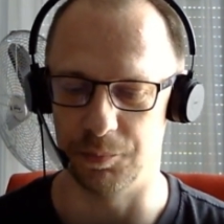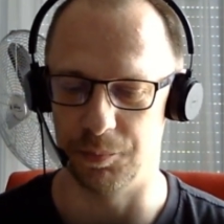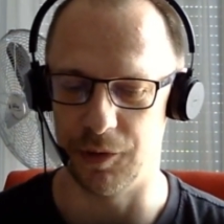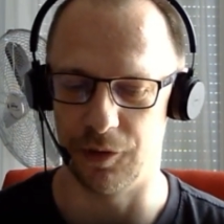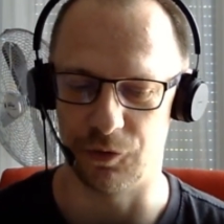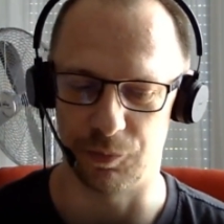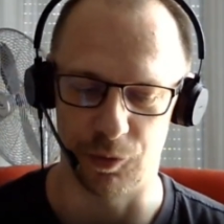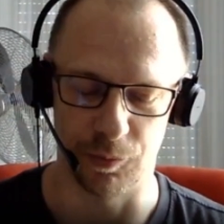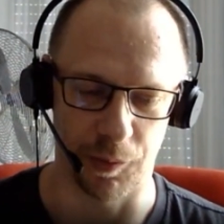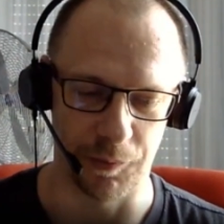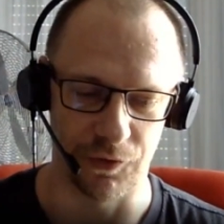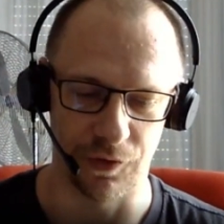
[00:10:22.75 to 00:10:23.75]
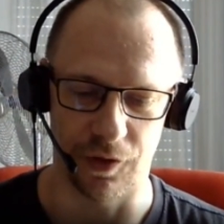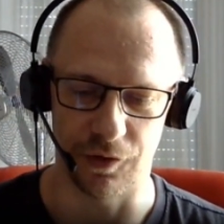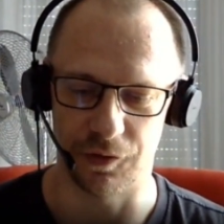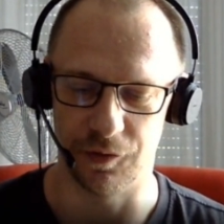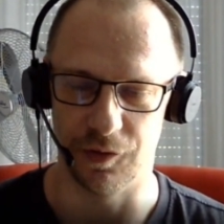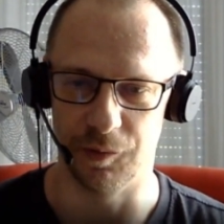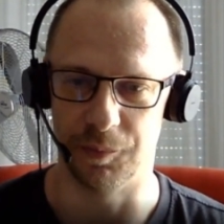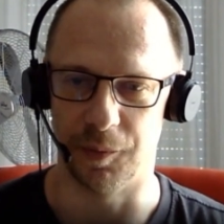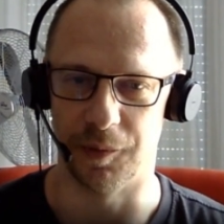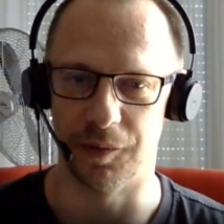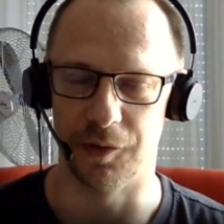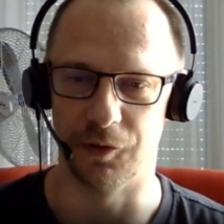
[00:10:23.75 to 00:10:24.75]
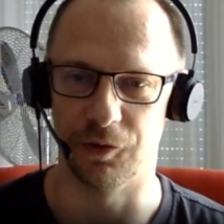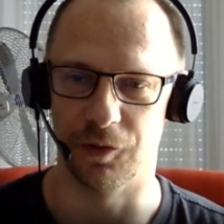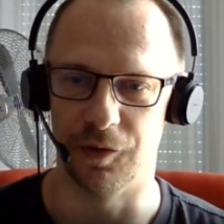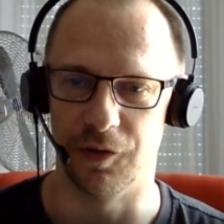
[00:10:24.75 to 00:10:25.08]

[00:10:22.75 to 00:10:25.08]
biggest problem is not the implementation.